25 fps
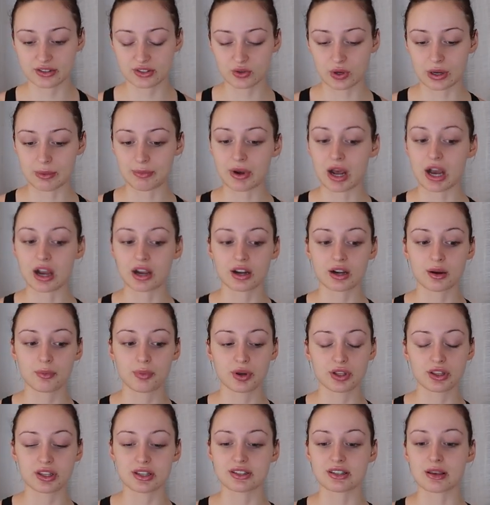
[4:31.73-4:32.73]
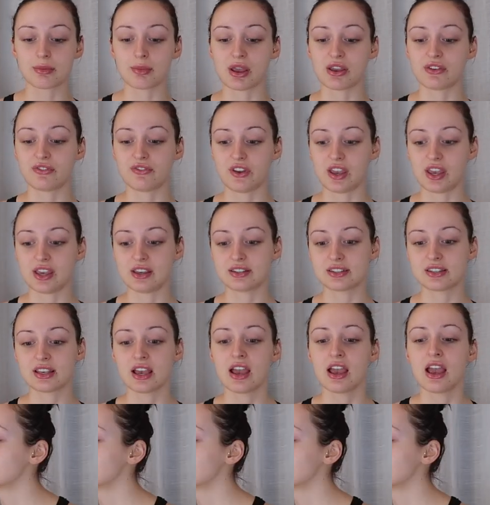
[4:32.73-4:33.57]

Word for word: so I'm not gonna put this on my face.